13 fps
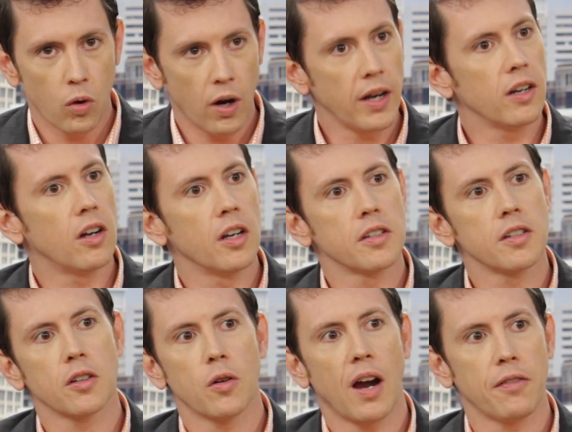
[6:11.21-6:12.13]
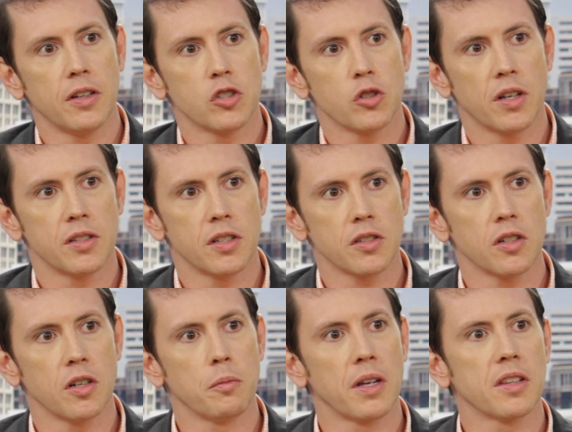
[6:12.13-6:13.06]
right onto the graphene
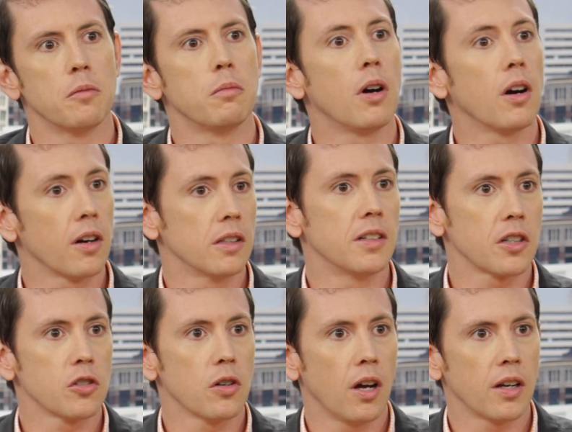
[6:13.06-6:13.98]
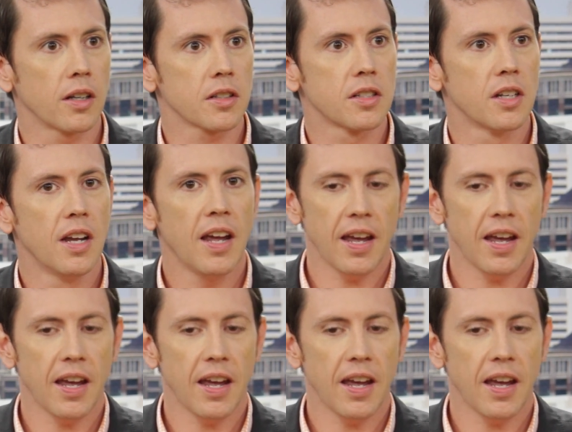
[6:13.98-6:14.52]
transistor and make them part of the electronics.